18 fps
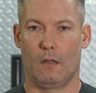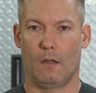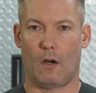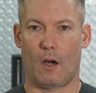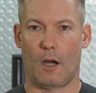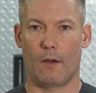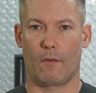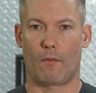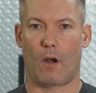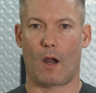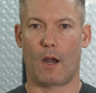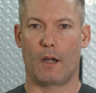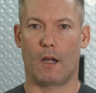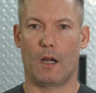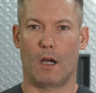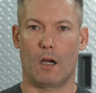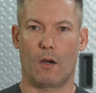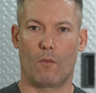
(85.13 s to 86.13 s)
All right, Ryan
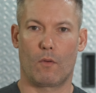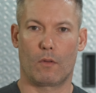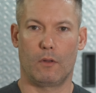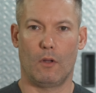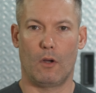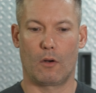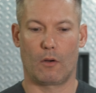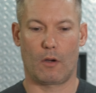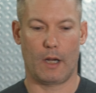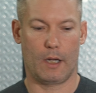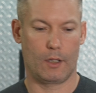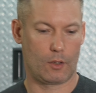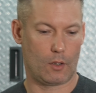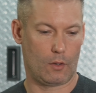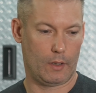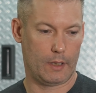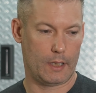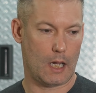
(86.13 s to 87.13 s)
here with
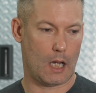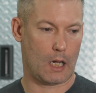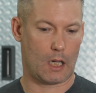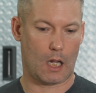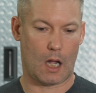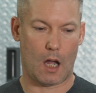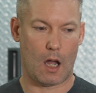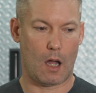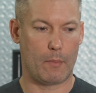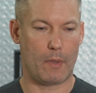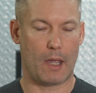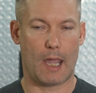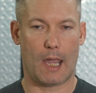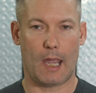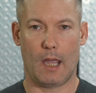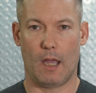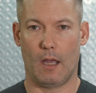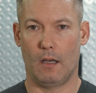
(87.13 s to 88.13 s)
longrangeonly.com
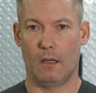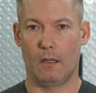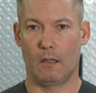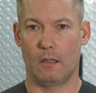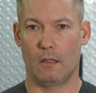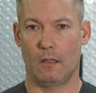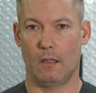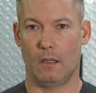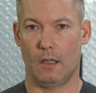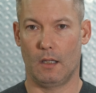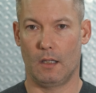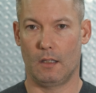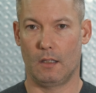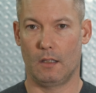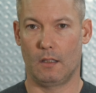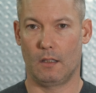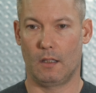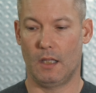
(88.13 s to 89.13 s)
and
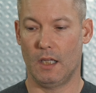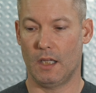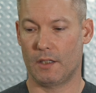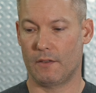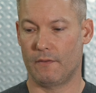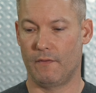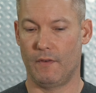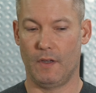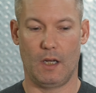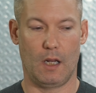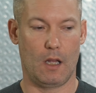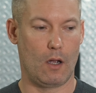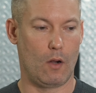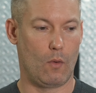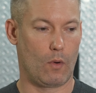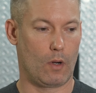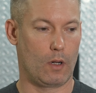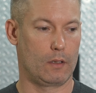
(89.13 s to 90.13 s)
in this
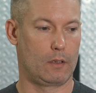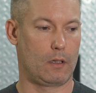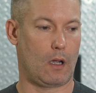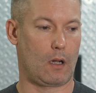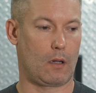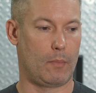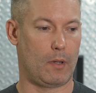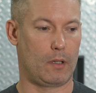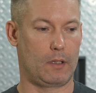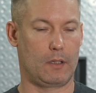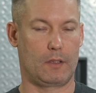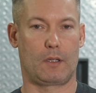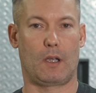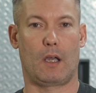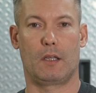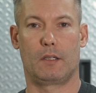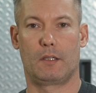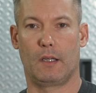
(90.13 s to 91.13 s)
video we're going to talk about the
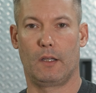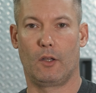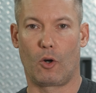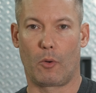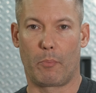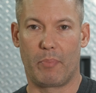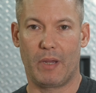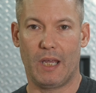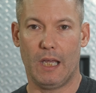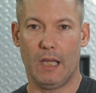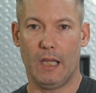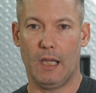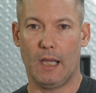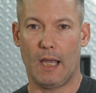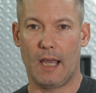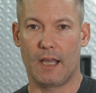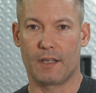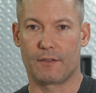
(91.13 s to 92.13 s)
Zeiss
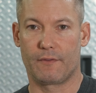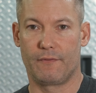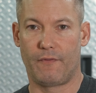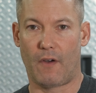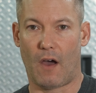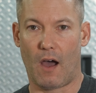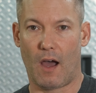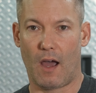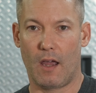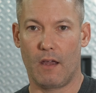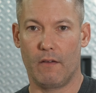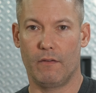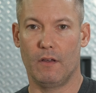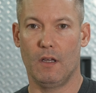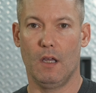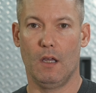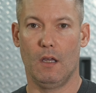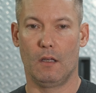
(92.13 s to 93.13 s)
LRP
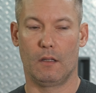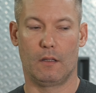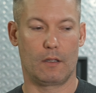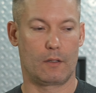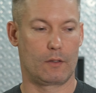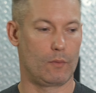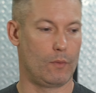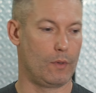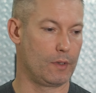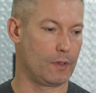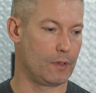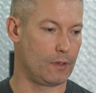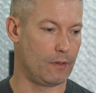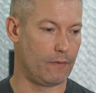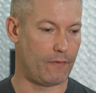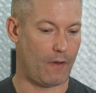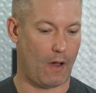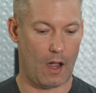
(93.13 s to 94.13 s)
S5. This one's
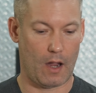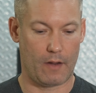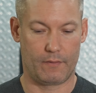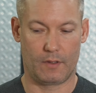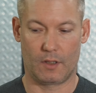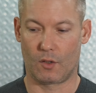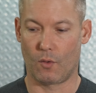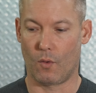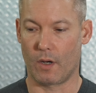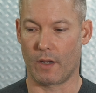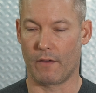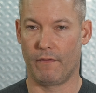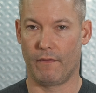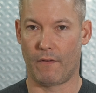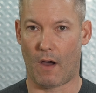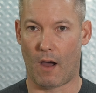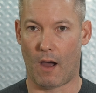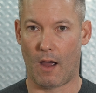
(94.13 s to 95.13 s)
the 5 to
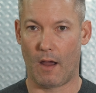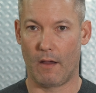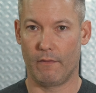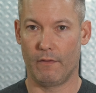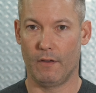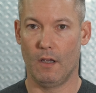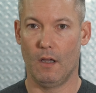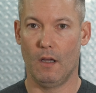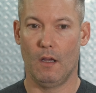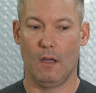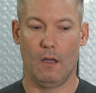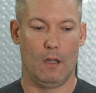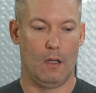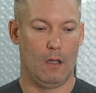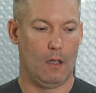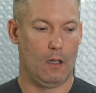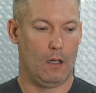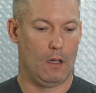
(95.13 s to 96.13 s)
25
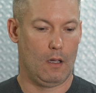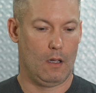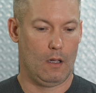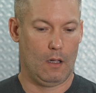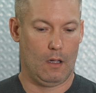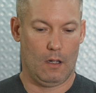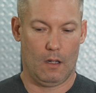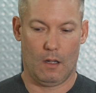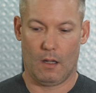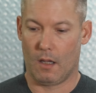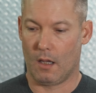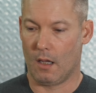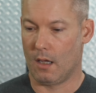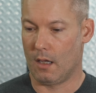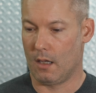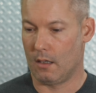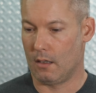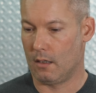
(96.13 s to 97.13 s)

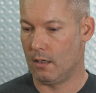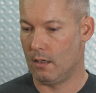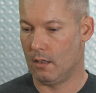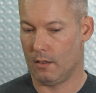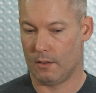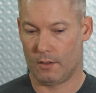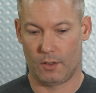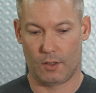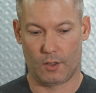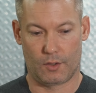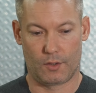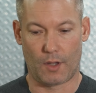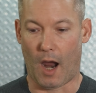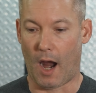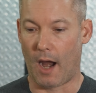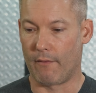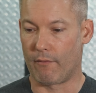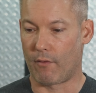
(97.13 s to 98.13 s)
and let's just
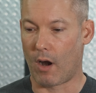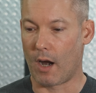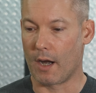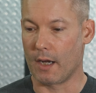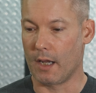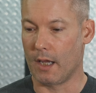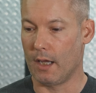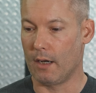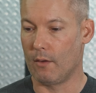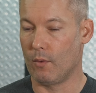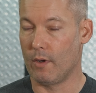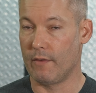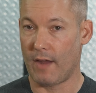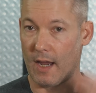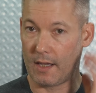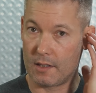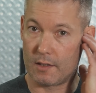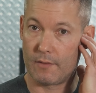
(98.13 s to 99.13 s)
dive right in.
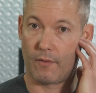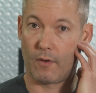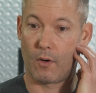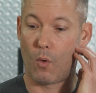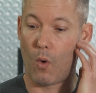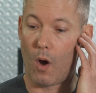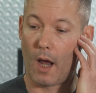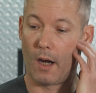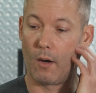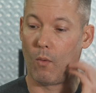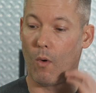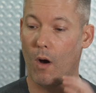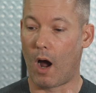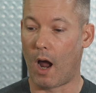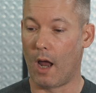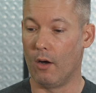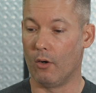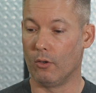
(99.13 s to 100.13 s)
We've had this for quite a
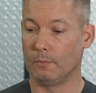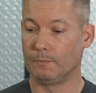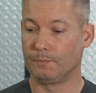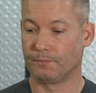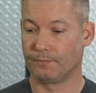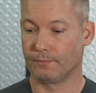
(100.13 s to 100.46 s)
while.